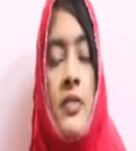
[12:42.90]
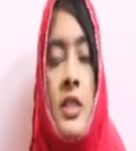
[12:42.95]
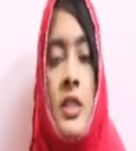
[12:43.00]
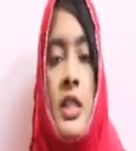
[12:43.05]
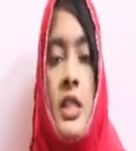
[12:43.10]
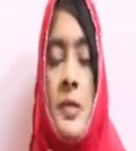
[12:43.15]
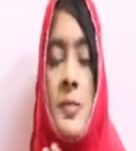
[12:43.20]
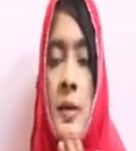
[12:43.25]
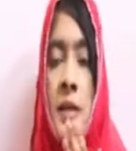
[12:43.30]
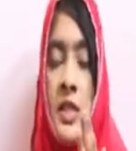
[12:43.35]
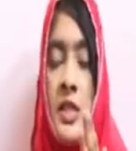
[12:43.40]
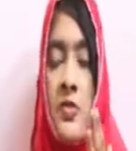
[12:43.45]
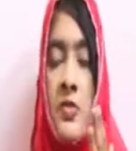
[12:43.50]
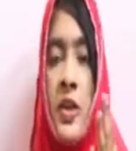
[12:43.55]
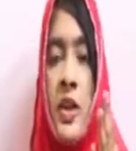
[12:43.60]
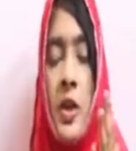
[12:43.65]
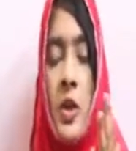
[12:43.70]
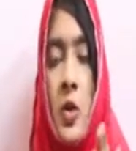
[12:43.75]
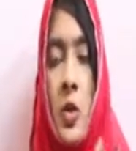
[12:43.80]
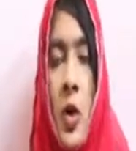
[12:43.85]
with the
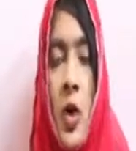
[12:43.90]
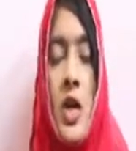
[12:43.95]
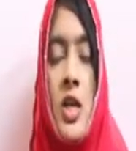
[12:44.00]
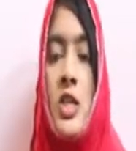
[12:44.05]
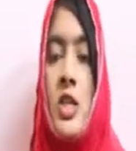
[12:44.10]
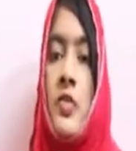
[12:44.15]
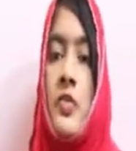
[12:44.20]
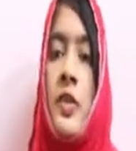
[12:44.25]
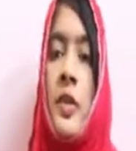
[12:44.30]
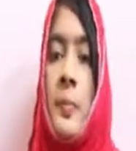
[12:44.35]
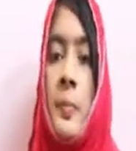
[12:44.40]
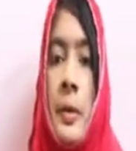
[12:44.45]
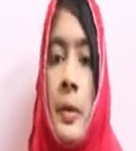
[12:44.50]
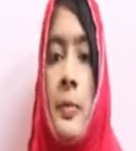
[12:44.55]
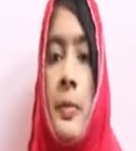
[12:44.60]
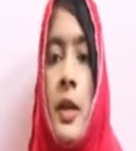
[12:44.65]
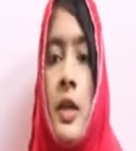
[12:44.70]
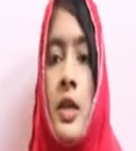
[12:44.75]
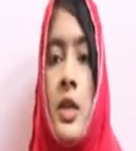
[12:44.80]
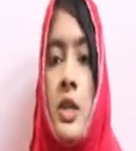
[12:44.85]
specific cause of the
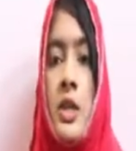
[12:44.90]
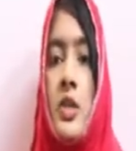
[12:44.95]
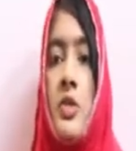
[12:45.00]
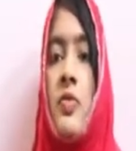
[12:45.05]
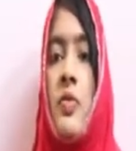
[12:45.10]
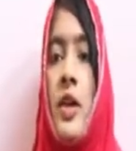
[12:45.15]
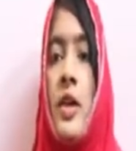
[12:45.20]
pigmentation.